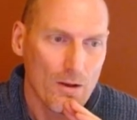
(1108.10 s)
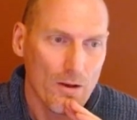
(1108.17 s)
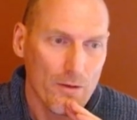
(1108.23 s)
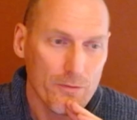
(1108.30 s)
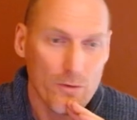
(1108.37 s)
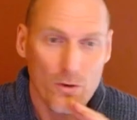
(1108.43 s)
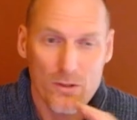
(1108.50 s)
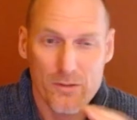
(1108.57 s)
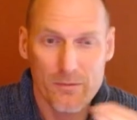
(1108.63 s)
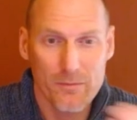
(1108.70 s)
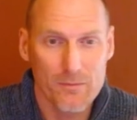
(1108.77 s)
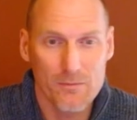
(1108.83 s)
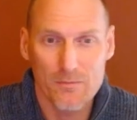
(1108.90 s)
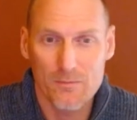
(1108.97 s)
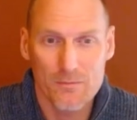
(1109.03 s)
Of course,
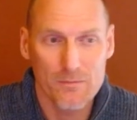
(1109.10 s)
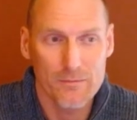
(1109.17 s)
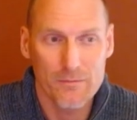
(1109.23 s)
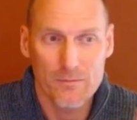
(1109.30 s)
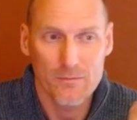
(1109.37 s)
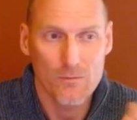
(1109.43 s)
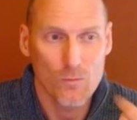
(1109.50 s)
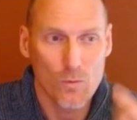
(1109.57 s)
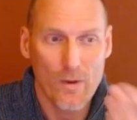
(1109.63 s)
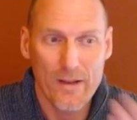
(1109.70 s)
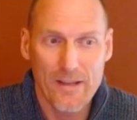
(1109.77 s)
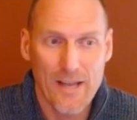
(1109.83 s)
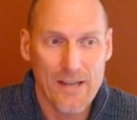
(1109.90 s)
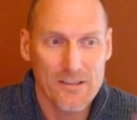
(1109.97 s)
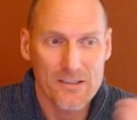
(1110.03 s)

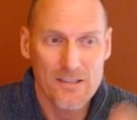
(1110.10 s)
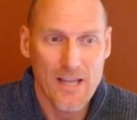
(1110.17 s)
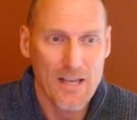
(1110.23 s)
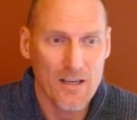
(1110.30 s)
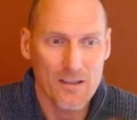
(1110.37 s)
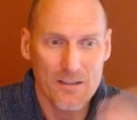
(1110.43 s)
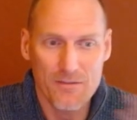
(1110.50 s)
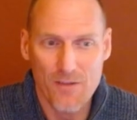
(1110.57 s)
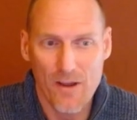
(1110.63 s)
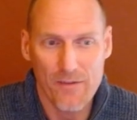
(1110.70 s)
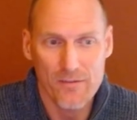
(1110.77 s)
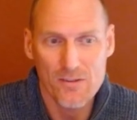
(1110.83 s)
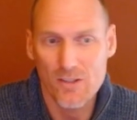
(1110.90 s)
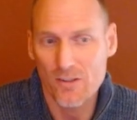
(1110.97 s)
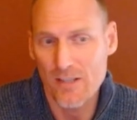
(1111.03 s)
white can't just take on e5,
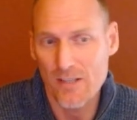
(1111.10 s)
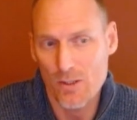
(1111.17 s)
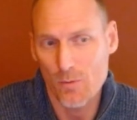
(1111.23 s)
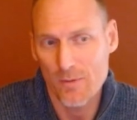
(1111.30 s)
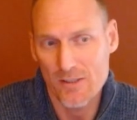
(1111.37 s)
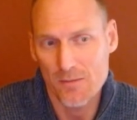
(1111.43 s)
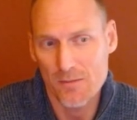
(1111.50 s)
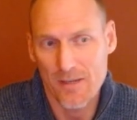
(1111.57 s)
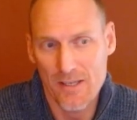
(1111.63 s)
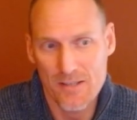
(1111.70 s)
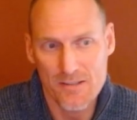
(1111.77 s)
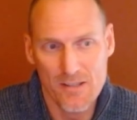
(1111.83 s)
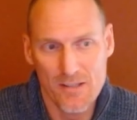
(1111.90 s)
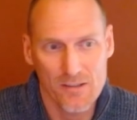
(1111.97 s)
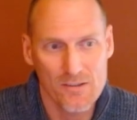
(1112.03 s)
because I'll take the bishop on
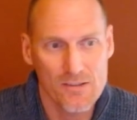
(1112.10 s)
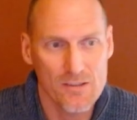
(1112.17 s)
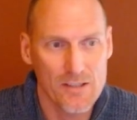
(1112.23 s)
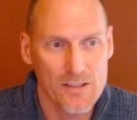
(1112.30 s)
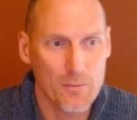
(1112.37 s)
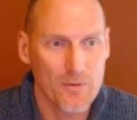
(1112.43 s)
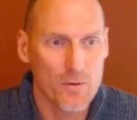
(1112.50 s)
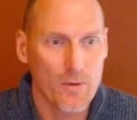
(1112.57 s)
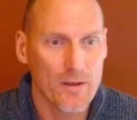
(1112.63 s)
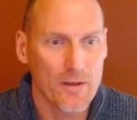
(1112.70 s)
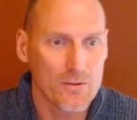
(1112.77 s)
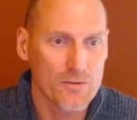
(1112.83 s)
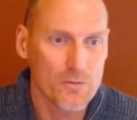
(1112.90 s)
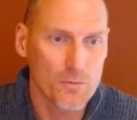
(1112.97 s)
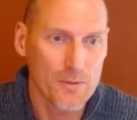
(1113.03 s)
a6, and that'd be quite
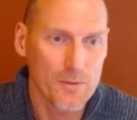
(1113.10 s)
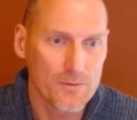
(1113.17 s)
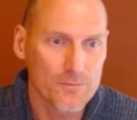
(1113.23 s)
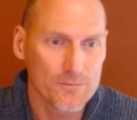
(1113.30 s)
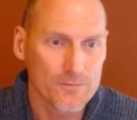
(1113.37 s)
good for me.